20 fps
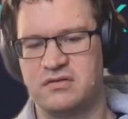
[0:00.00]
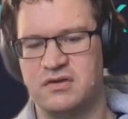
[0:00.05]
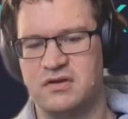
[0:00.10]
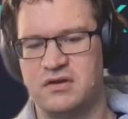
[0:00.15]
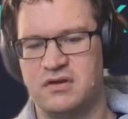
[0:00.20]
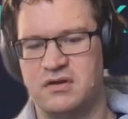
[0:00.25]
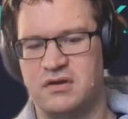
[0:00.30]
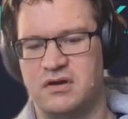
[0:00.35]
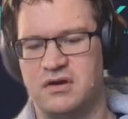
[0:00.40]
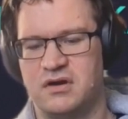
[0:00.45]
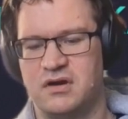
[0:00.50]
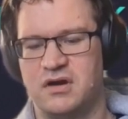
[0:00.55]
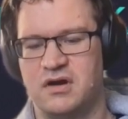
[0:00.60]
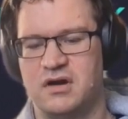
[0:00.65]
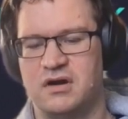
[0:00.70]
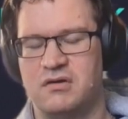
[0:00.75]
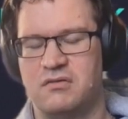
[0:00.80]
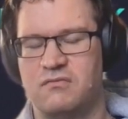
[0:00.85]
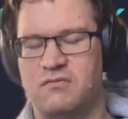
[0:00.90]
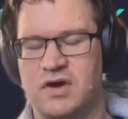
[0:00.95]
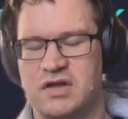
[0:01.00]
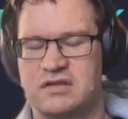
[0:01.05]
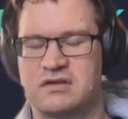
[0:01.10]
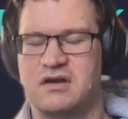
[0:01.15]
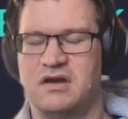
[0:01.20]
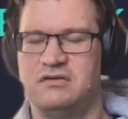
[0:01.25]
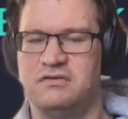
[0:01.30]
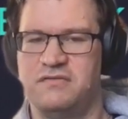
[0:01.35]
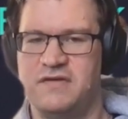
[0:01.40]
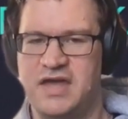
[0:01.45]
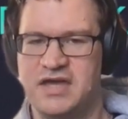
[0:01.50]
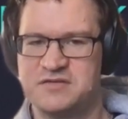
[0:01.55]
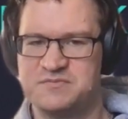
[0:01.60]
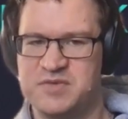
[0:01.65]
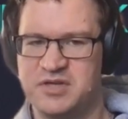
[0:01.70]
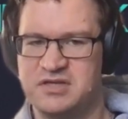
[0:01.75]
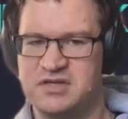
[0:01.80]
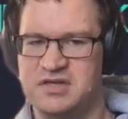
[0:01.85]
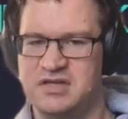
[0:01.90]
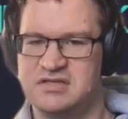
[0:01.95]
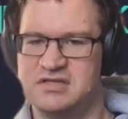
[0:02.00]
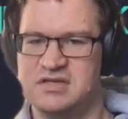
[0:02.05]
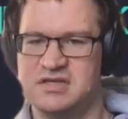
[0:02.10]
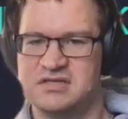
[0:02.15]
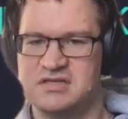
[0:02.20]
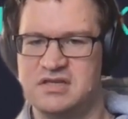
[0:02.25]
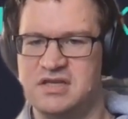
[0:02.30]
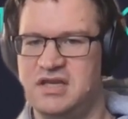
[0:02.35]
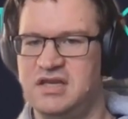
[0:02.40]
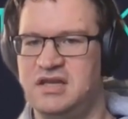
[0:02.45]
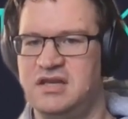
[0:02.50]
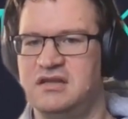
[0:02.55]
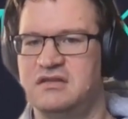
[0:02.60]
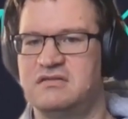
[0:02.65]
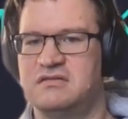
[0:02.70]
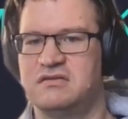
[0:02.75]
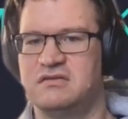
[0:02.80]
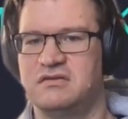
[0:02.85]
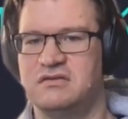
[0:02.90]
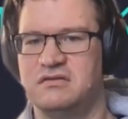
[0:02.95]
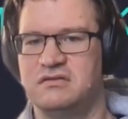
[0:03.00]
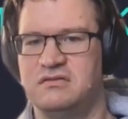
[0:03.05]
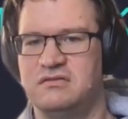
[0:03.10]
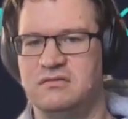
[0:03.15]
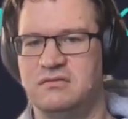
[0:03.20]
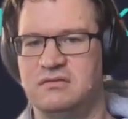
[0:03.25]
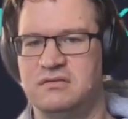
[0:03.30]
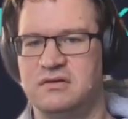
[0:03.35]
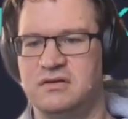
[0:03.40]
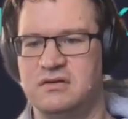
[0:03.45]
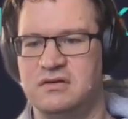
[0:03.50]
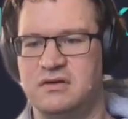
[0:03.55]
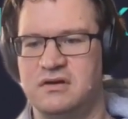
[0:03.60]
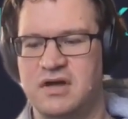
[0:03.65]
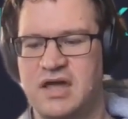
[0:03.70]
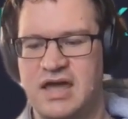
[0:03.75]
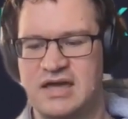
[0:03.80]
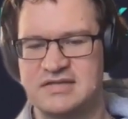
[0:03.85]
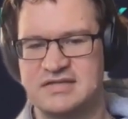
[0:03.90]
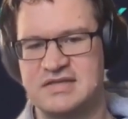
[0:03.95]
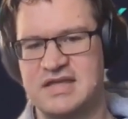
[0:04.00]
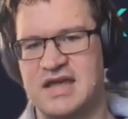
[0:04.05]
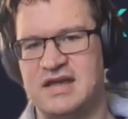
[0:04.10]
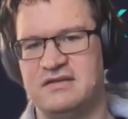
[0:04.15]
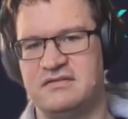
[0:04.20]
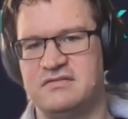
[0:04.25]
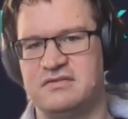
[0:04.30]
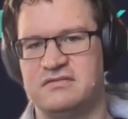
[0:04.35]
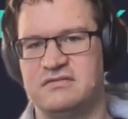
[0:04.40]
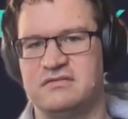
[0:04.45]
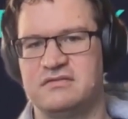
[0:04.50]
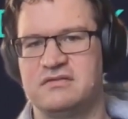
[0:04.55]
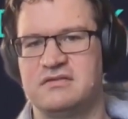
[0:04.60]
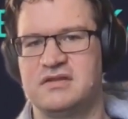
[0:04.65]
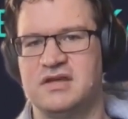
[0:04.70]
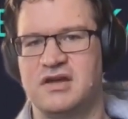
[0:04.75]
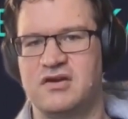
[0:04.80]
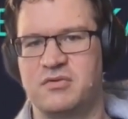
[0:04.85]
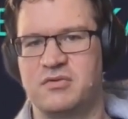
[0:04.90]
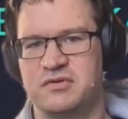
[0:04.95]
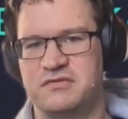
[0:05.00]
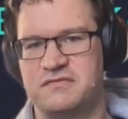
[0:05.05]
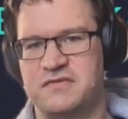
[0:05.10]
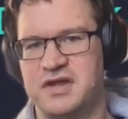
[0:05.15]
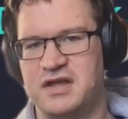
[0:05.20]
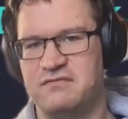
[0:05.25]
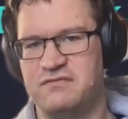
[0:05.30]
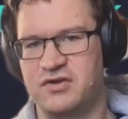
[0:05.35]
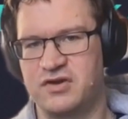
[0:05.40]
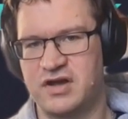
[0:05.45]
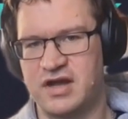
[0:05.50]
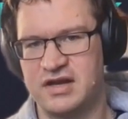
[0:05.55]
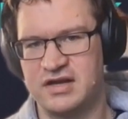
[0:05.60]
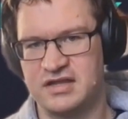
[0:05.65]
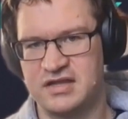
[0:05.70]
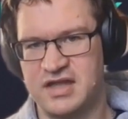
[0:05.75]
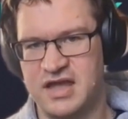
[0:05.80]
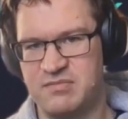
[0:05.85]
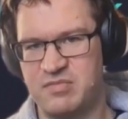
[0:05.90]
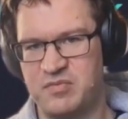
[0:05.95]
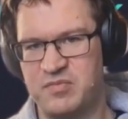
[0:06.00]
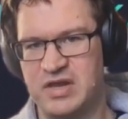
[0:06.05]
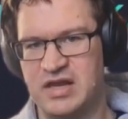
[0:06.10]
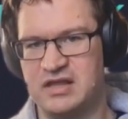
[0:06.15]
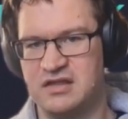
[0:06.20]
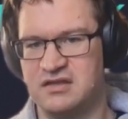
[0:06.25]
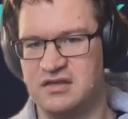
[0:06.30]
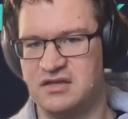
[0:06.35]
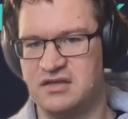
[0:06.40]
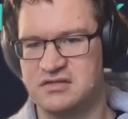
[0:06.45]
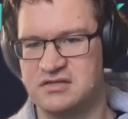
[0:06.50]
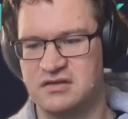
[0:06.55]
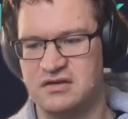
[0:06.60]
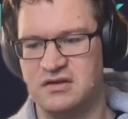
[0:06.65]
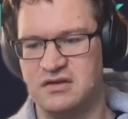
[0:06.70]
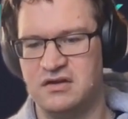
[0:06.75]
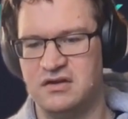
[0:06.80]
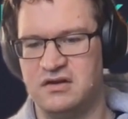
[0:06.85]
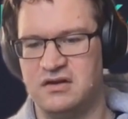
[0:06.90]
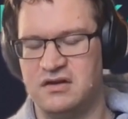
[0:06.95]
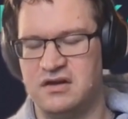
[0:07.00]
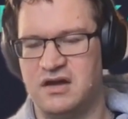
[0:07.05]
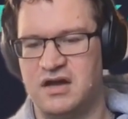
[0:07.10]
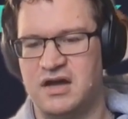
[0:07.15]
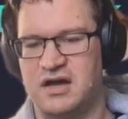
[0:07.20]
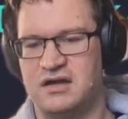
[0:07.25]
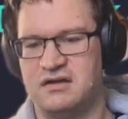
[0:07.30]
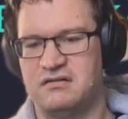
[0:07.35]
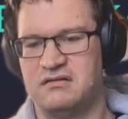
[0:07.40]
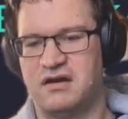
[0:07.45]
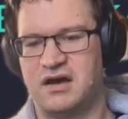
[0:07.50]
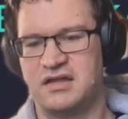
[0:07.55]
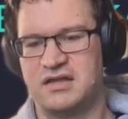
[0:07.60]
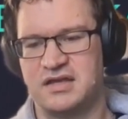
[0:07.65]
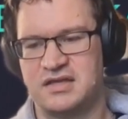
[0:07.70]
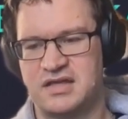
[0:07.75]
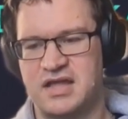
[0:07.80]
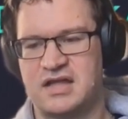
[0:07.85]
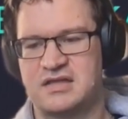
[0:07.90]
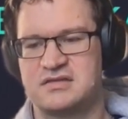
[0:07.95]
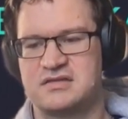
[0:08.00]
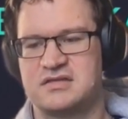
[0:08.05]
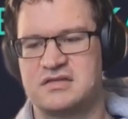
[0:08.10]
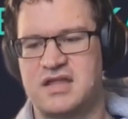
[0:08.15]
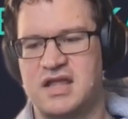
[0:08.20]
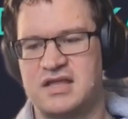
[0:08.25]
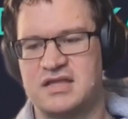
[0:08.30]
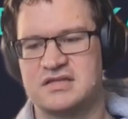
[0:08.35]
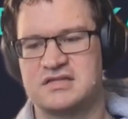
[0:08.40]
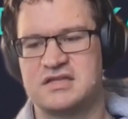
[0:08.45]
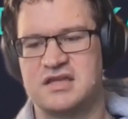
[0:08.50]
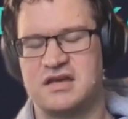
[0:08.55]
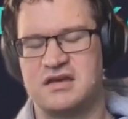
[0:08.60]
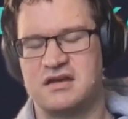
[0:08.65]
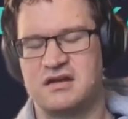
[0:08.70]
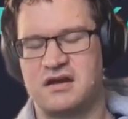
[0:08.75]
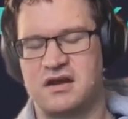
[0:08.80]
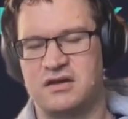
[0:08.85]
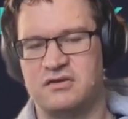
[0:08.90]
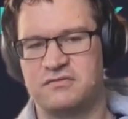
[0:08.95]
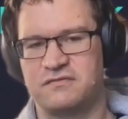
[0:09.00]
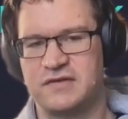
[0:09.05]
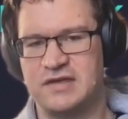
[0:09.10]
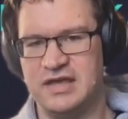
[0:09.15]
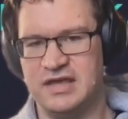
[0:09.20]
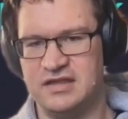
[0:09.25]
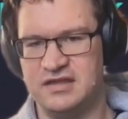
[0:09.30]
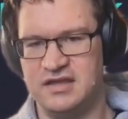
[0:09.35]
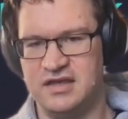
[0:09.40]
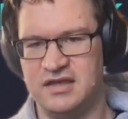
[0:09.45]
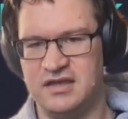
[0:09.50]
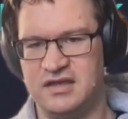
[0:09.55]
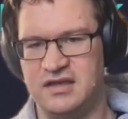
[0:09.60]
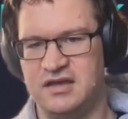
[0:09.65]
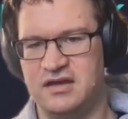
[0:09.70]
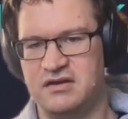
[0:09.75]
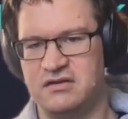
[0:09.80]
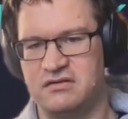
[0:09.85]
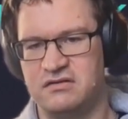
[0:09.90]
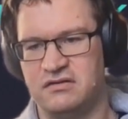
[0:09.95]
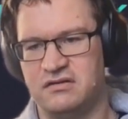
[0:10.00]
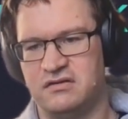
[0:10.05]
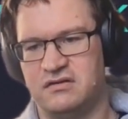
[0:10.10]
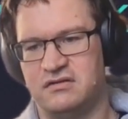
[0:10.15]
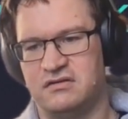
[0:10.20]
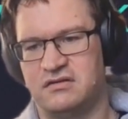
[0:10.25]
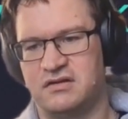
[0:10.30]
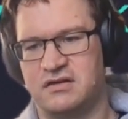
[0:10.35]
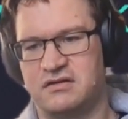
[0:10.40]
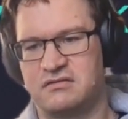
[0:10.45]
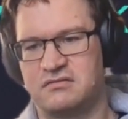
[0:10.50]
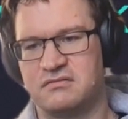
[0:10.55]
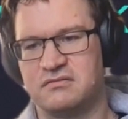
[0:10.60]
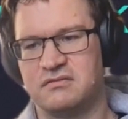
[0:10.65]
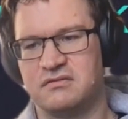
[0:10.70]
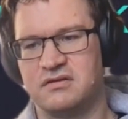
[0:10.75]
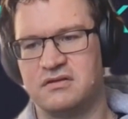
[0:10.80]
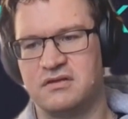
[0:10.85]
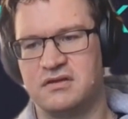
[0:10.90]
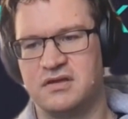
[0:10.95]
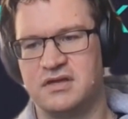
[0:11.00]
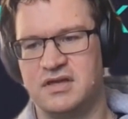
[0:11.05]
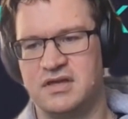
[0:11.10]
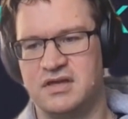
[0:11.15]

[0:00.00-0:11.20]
about what kind of expertise is needed to extend the robot framework and its capabilities. And I think that is the kind of key thing here, that